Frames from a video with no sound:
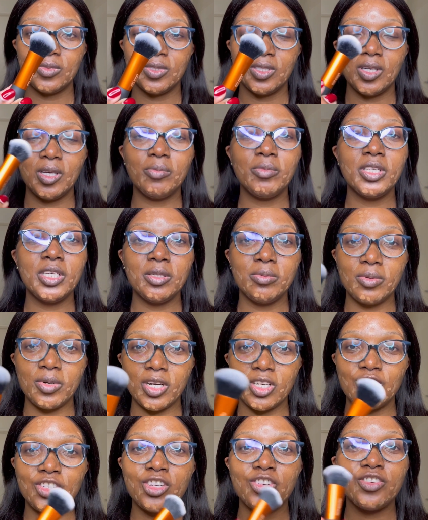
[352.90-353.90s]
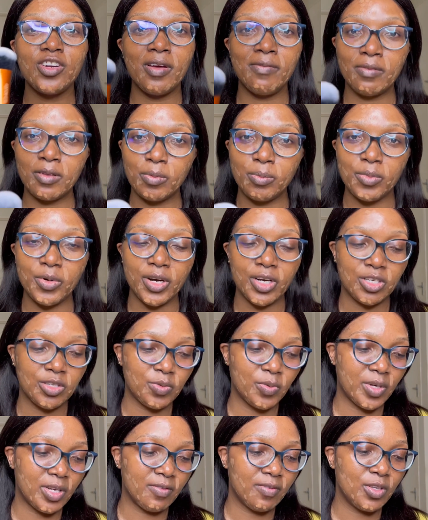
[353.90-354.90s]
a mini brush, a travel brush,
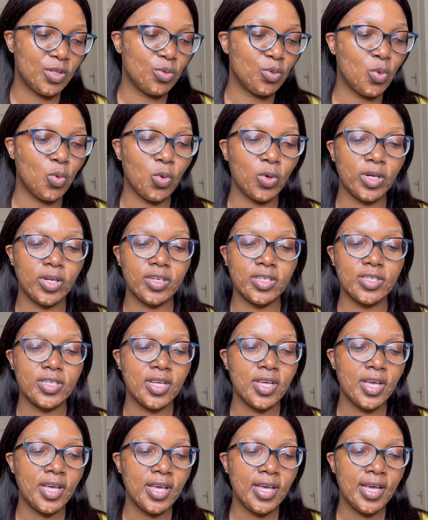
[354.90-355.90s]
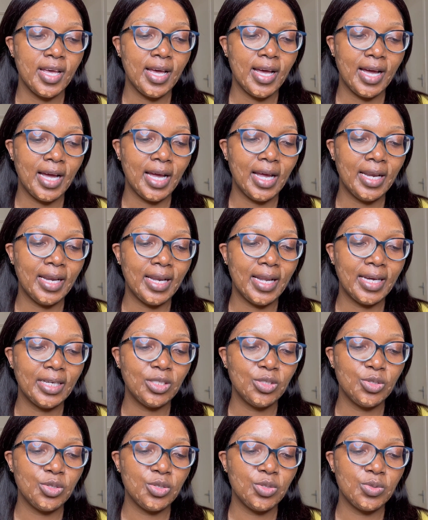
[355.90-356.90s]
whatever you call it. I like
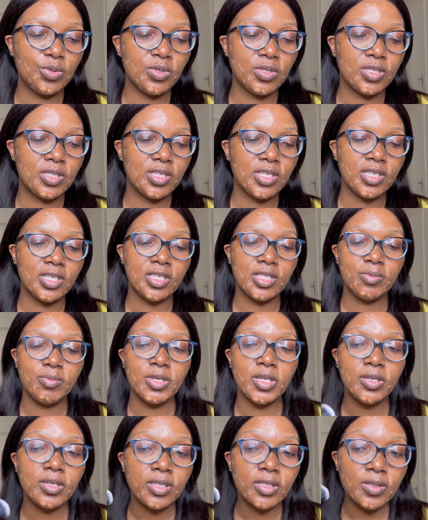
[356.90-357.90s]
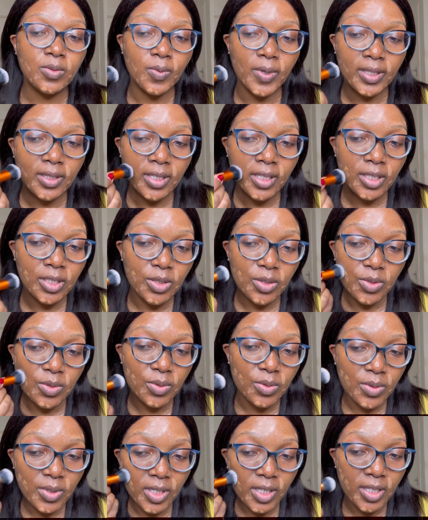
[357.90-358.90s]
to use these because what they
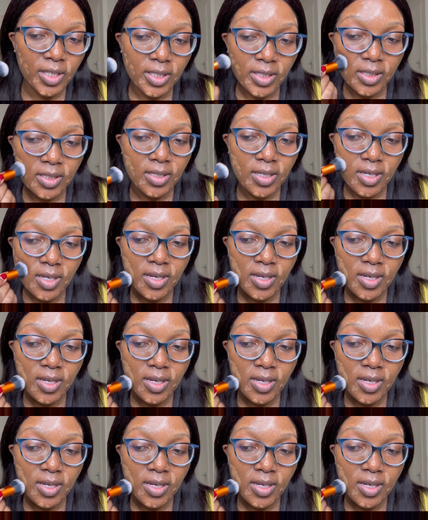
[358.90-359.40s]
do is,